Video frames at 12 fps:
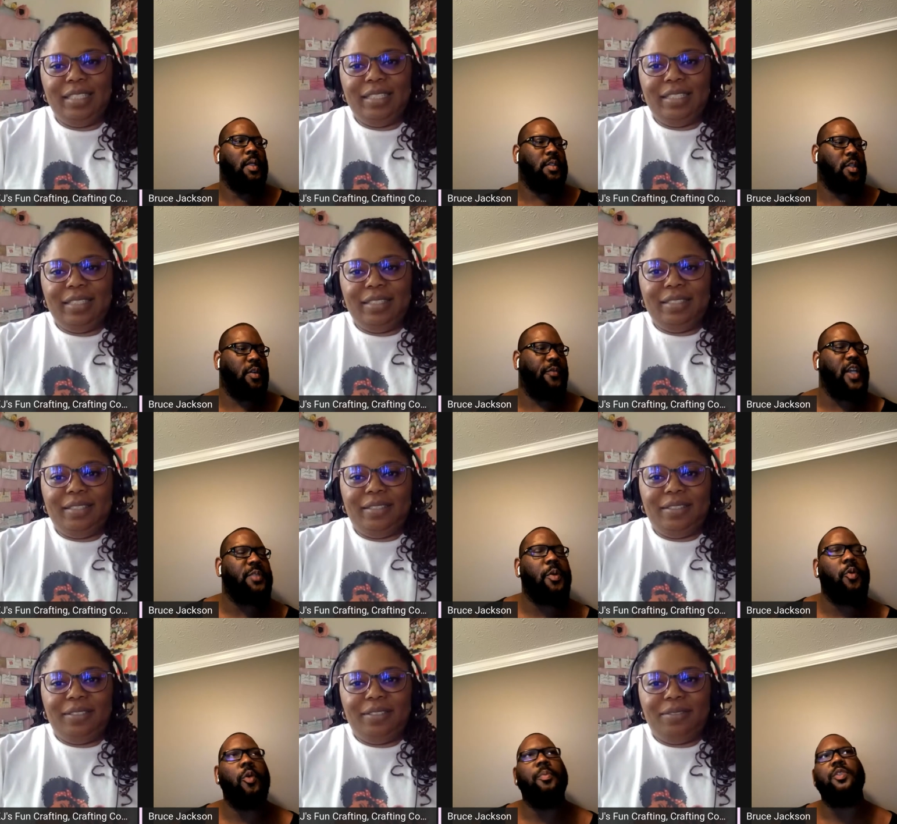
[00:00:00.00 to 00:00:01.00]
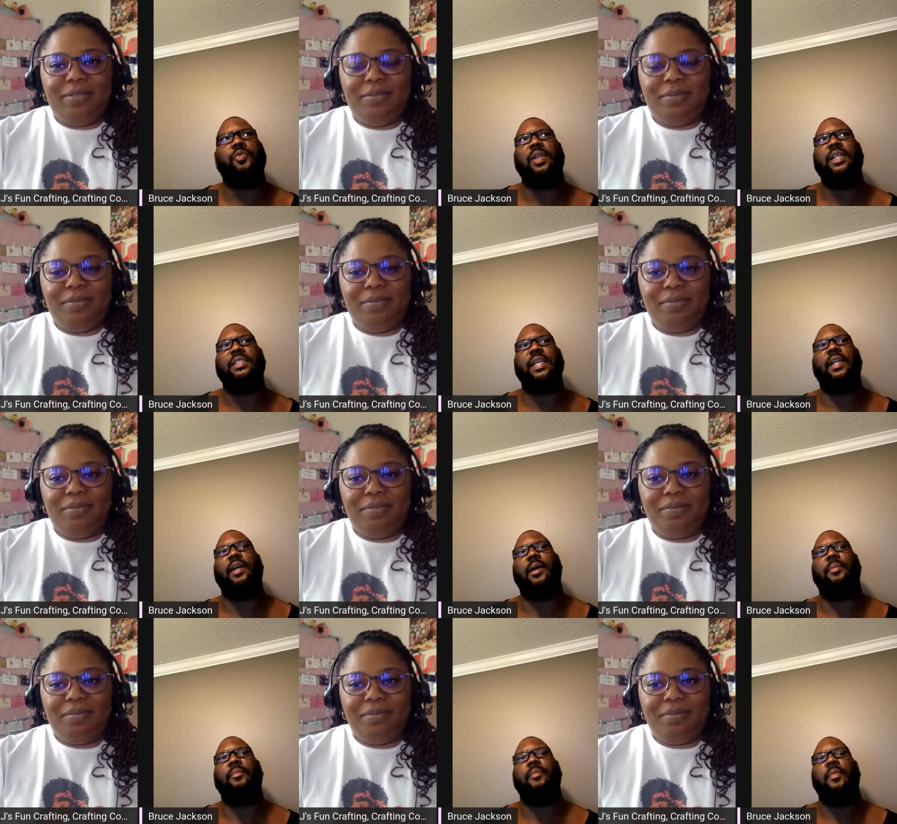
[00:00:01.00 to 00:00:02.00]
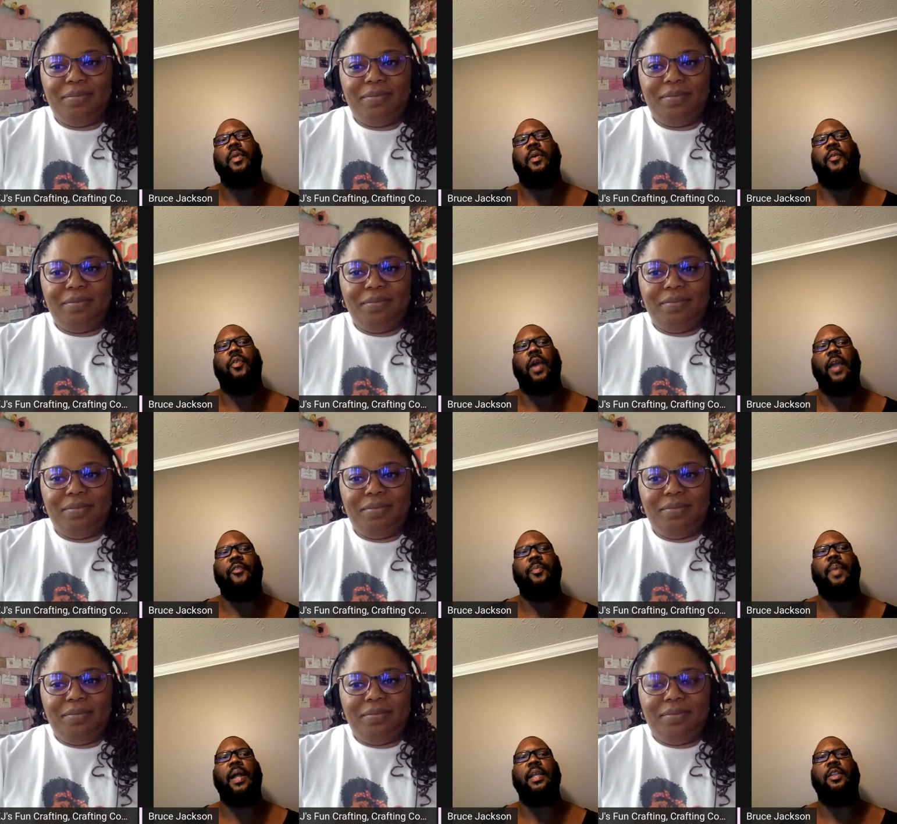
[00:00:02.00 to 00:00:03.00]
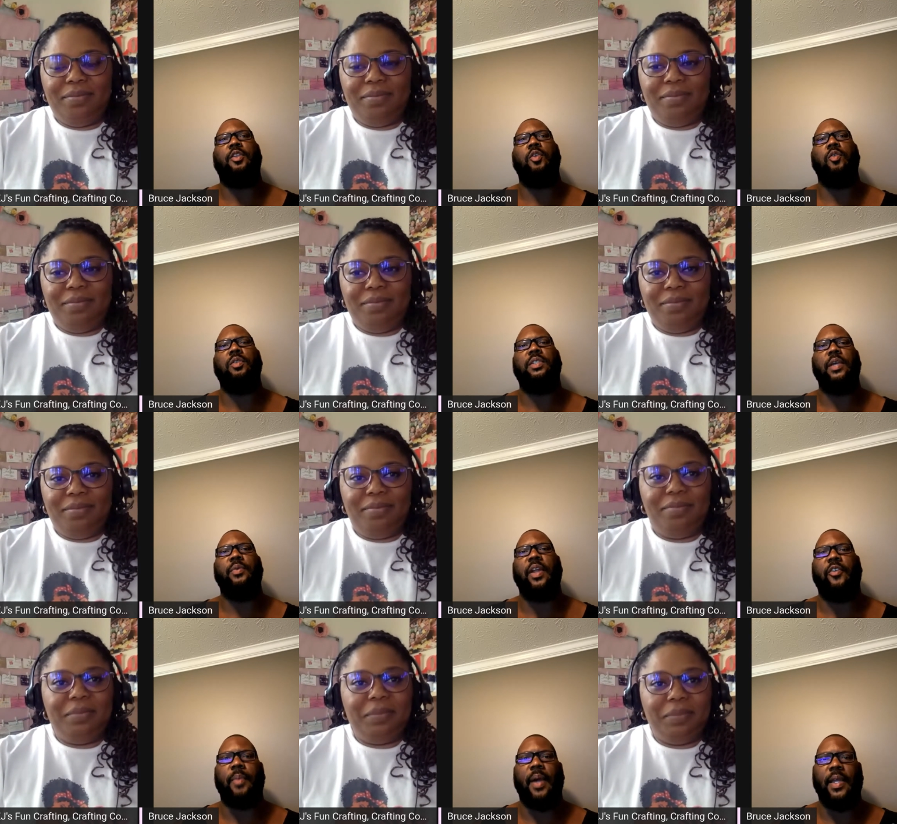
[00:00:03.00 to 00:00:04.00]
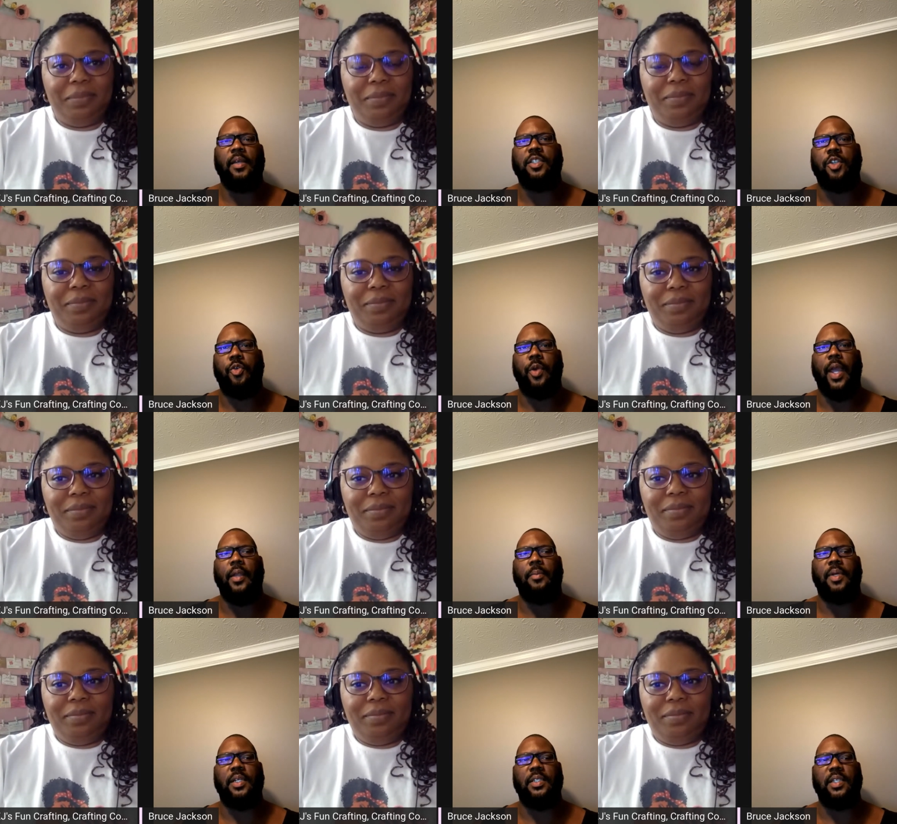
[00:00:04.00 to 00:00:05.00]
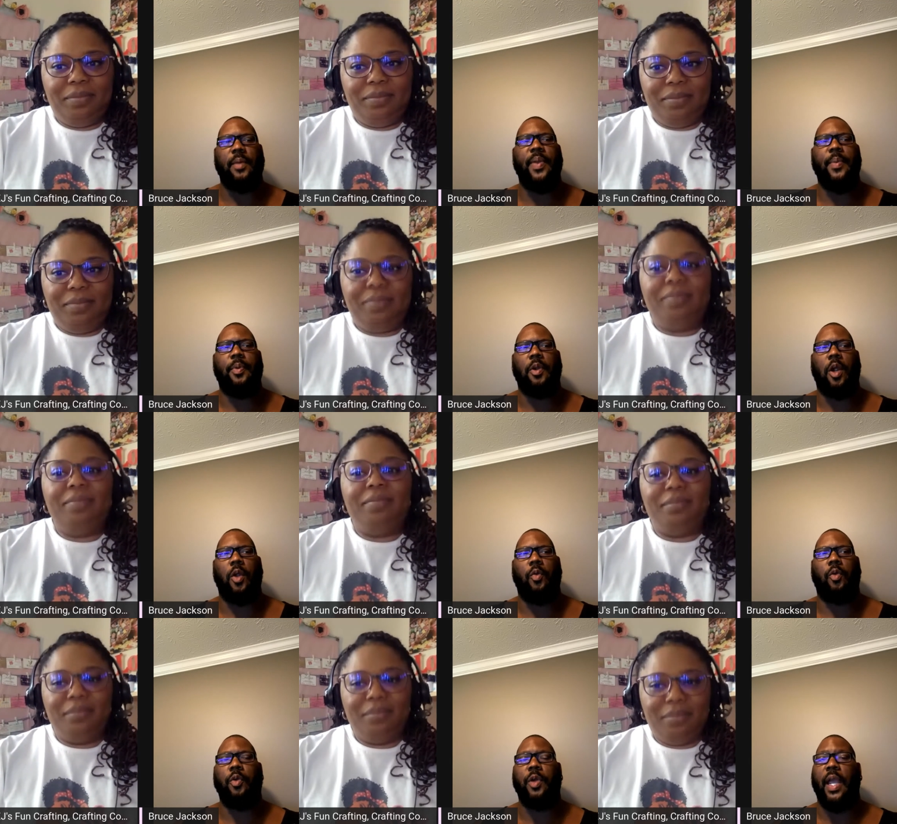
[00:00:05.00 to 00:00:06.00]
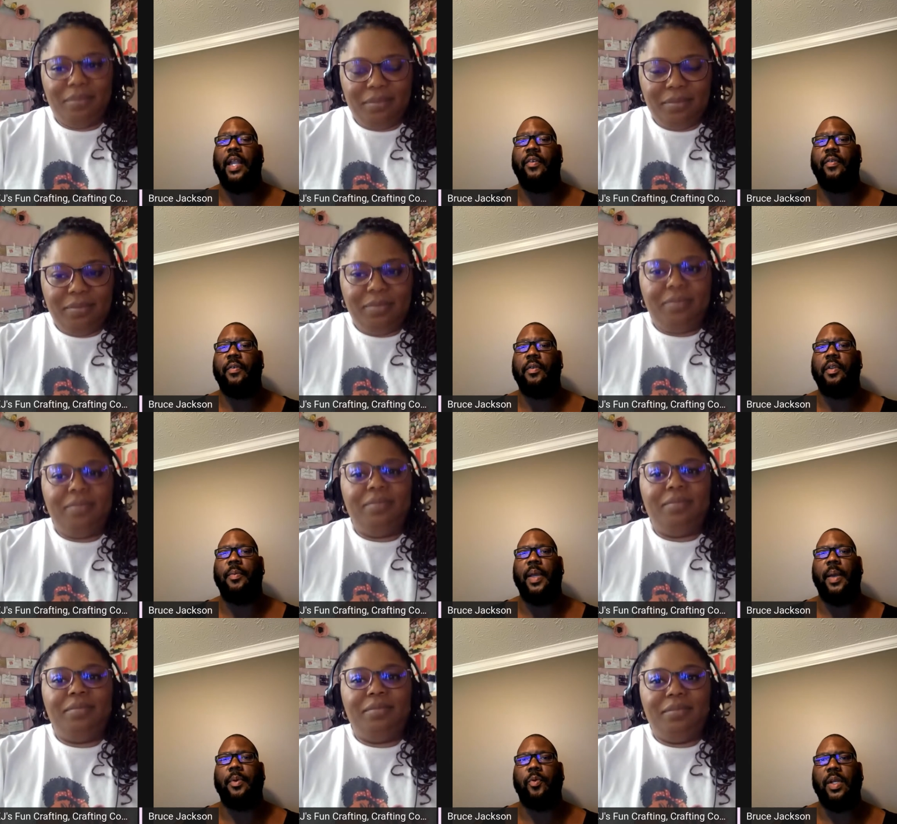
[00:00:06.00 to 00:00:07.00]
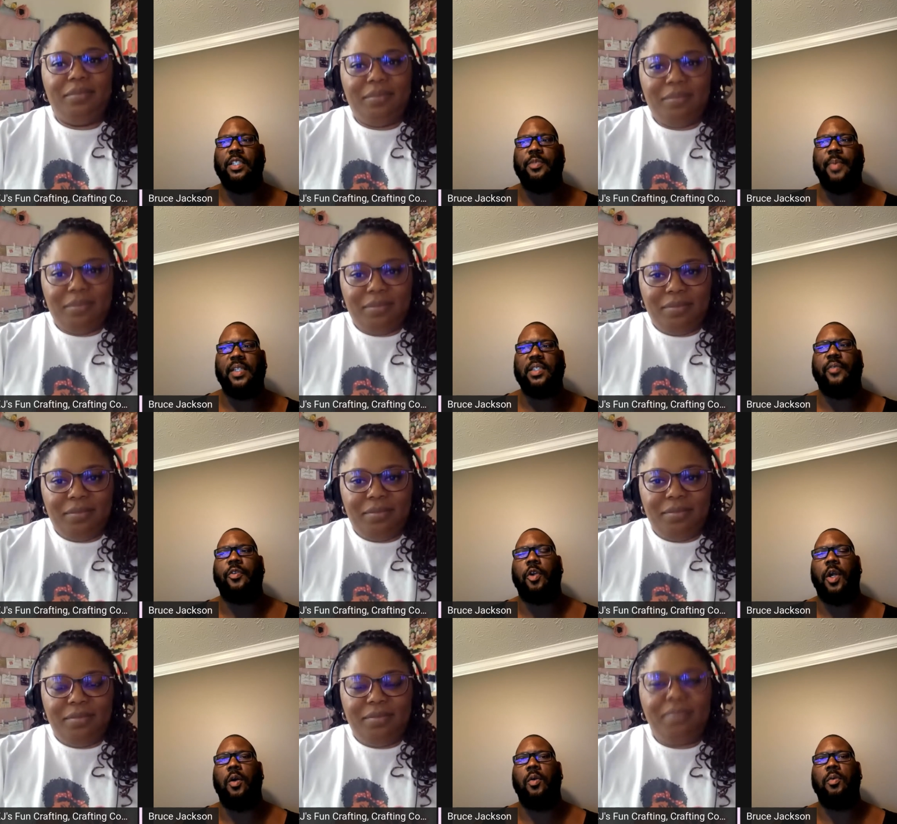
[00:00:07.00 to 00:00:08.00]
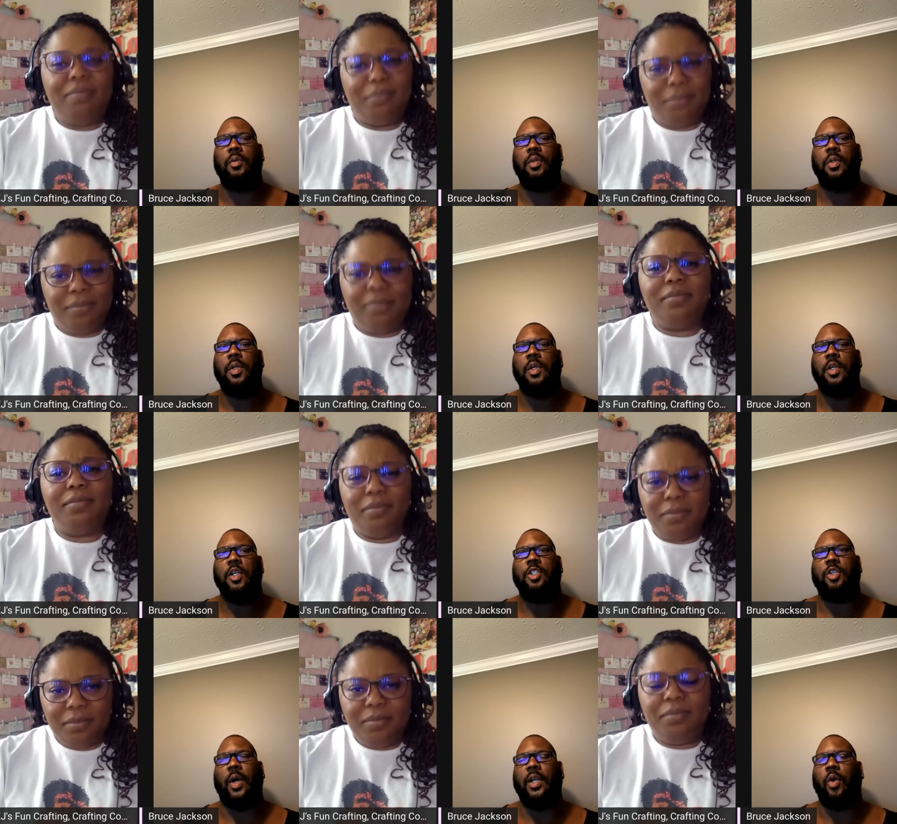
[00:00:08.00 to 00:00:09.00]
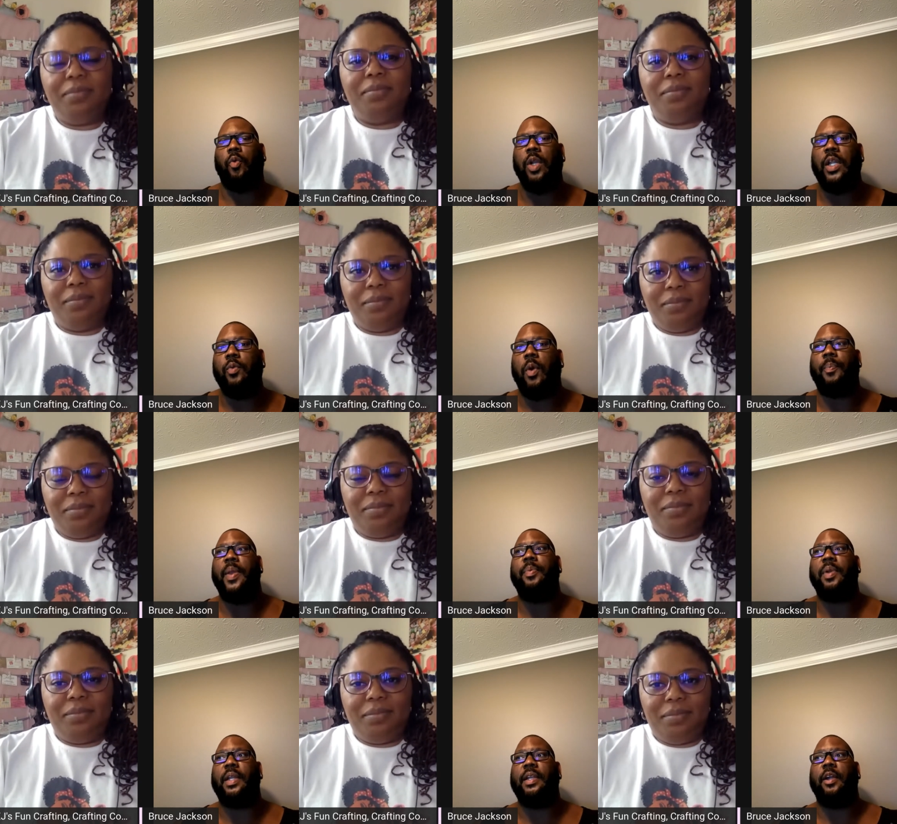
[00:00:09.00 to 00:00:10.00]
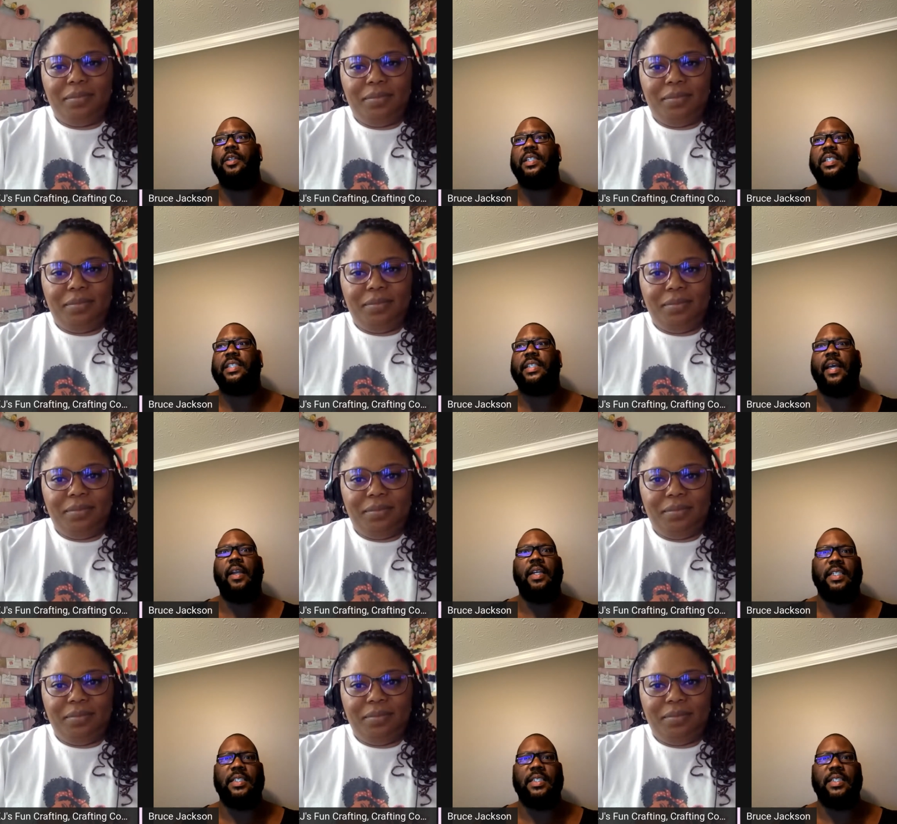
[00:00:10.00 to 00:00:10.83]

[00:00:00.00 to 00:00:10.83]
Speaker 1: so the Facebook group is really set up for everybody to see what everybody else is creating because some people aren't creative to be able to really just make stuff on their own. Mm-hmm. So I don't really want people in there just stealing